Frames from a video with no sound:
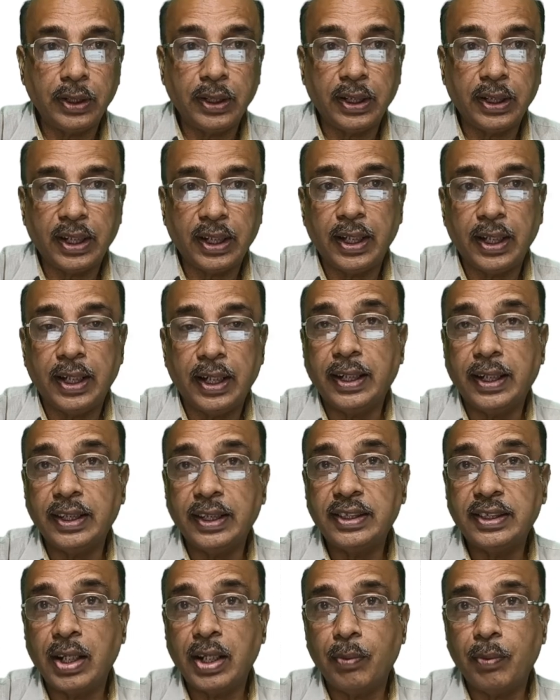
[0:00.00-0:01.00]
it is
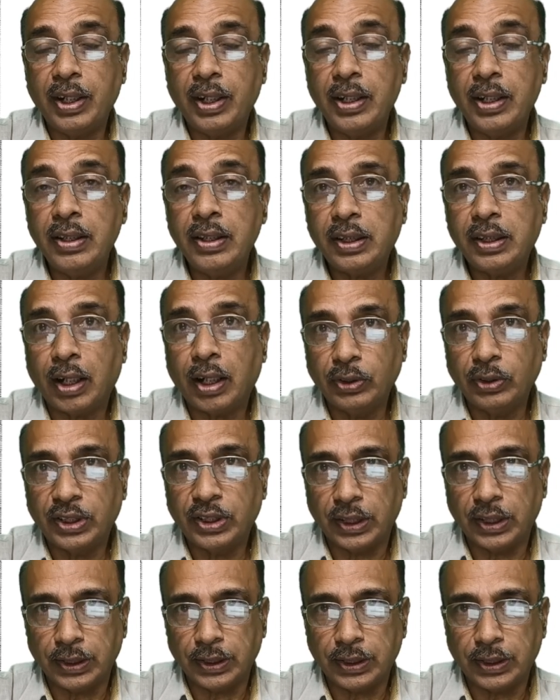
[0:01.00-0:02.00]
given in
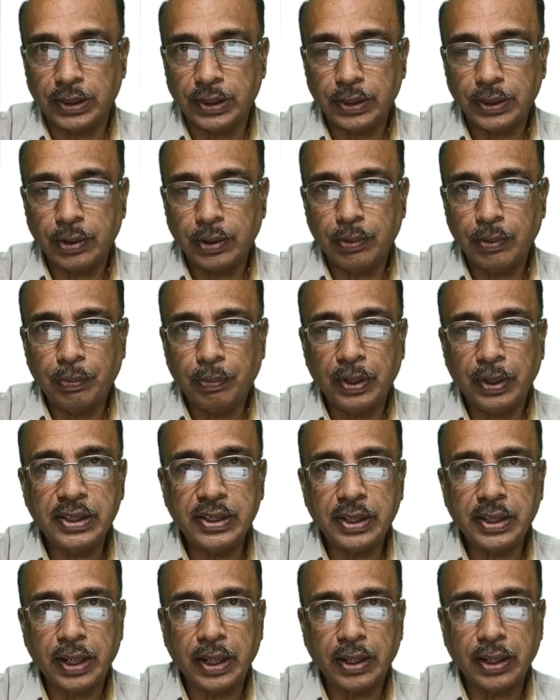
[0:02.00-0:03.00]
thousands. Please
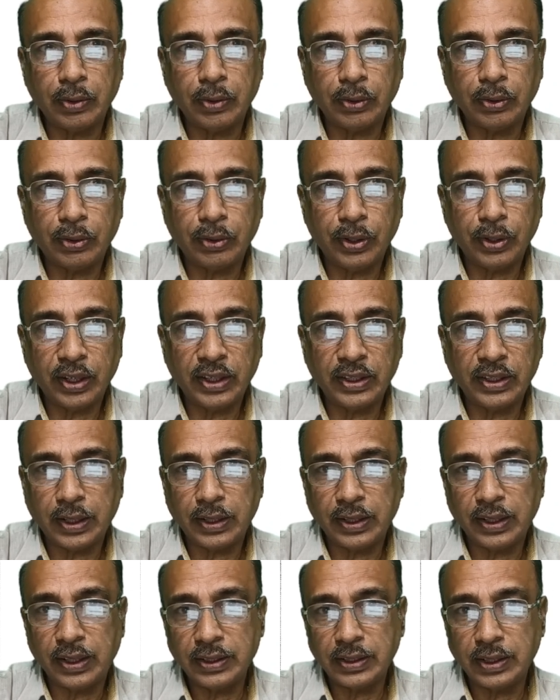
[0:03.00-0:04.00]
take note, students, here it
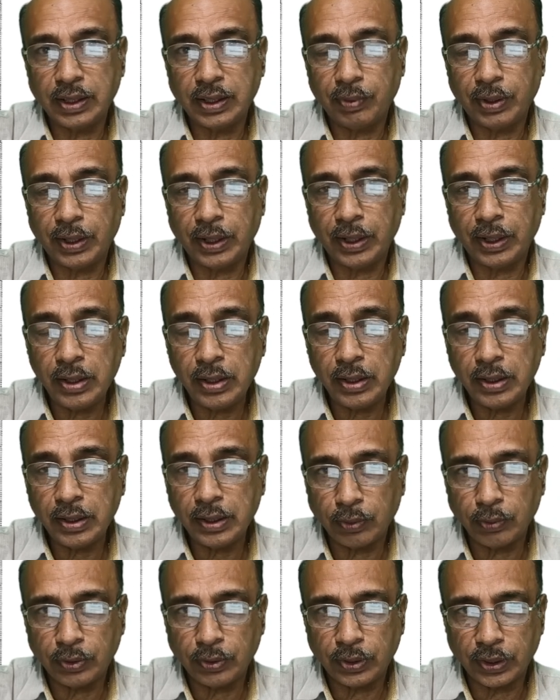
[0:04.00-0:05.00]
is given in
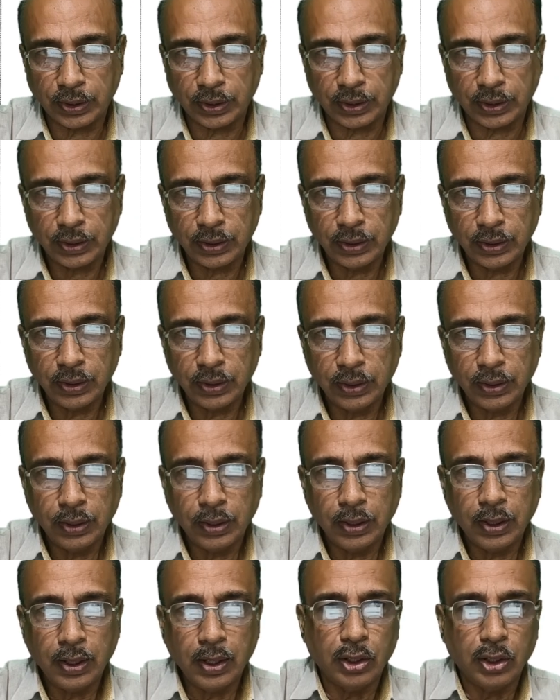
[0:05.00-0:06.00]
thousands.
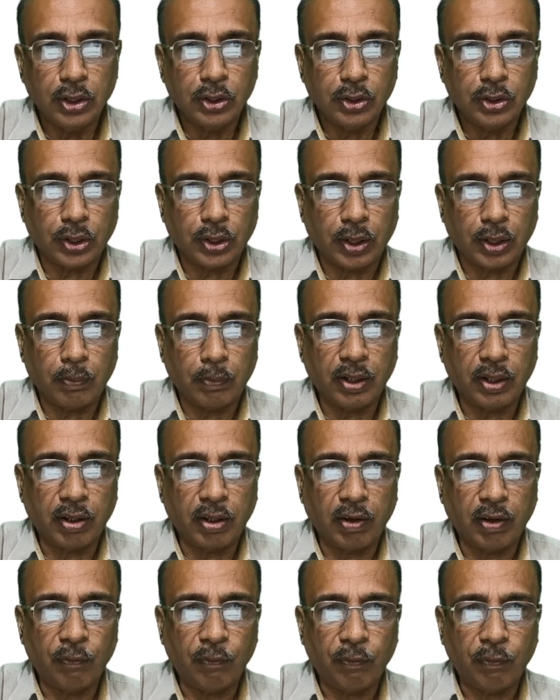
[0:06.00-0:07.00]
So number
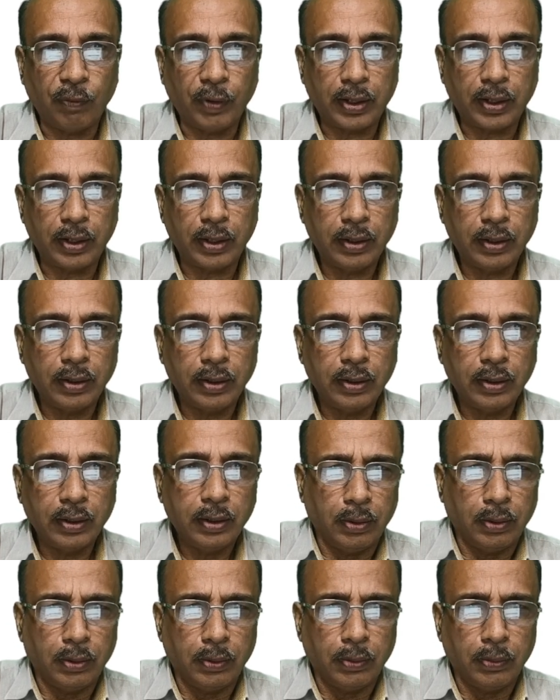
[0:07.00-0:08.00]
of
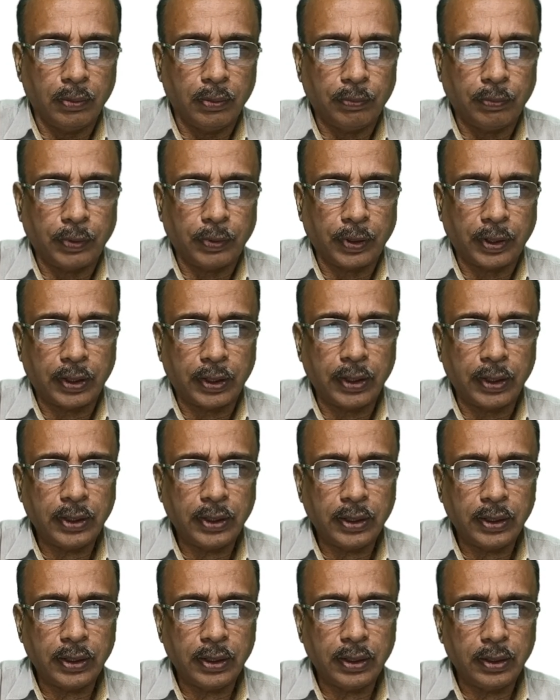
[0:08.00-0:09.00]
factories
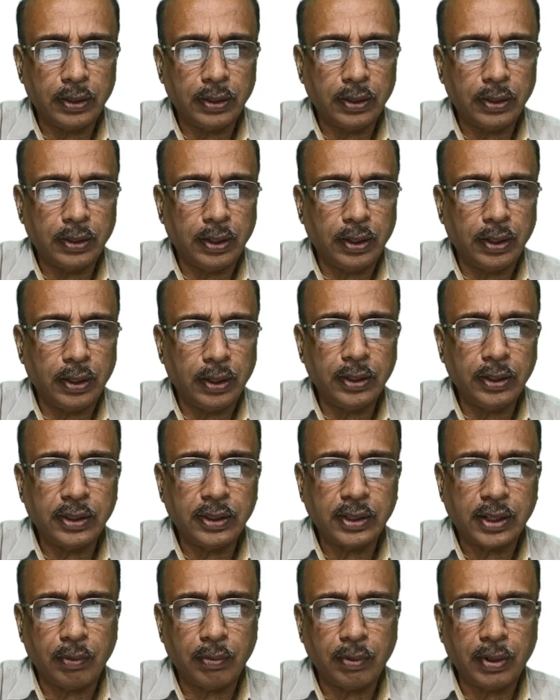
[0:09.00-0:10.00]
is
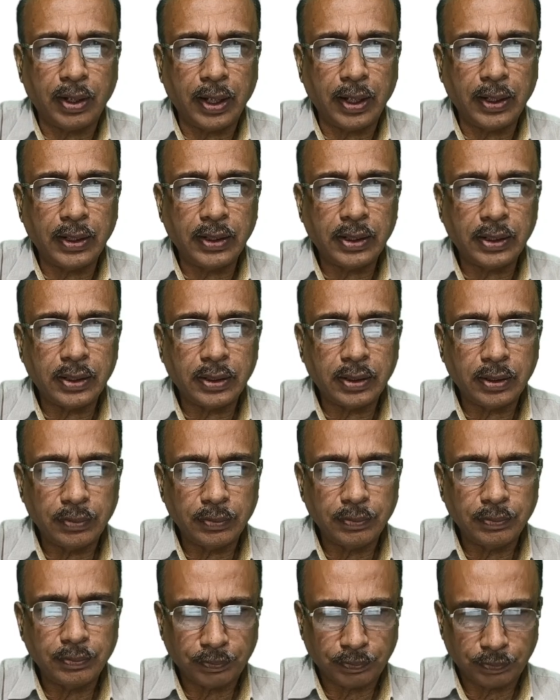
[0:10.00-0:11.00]
given as
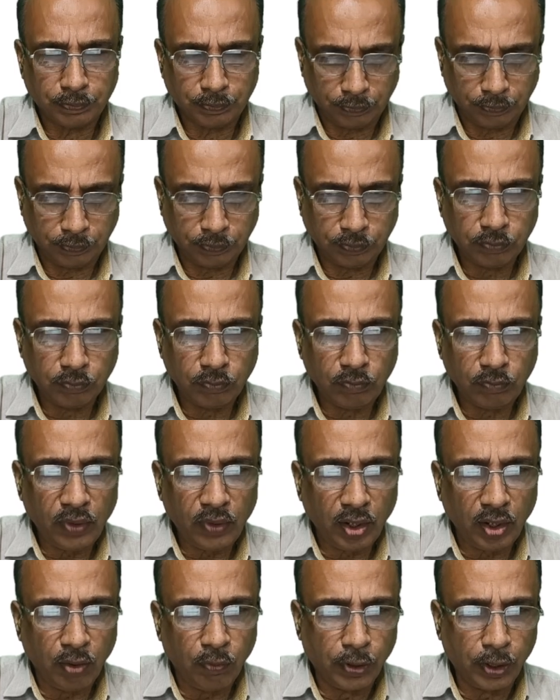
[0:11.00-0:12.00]

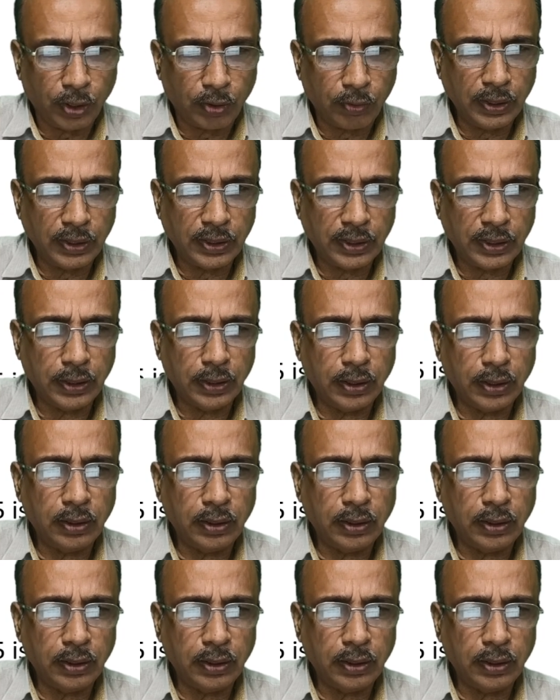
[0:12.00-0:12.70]
frequency here.